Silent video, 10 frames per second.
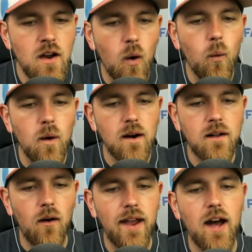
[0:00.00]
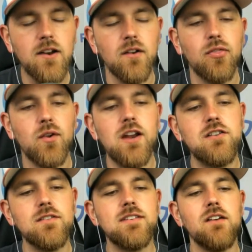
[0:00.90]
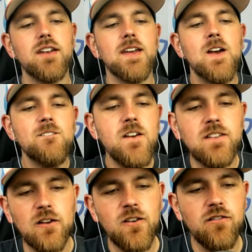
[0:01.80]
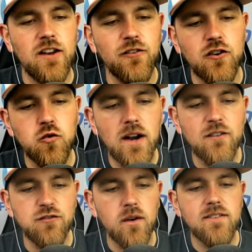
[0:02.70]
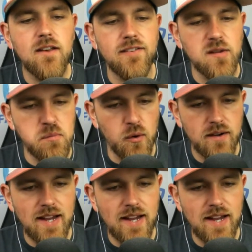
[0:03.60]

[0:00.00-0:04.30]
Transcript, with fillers: or call eight hundred three two seven five zero five zero for twenty-four seven support.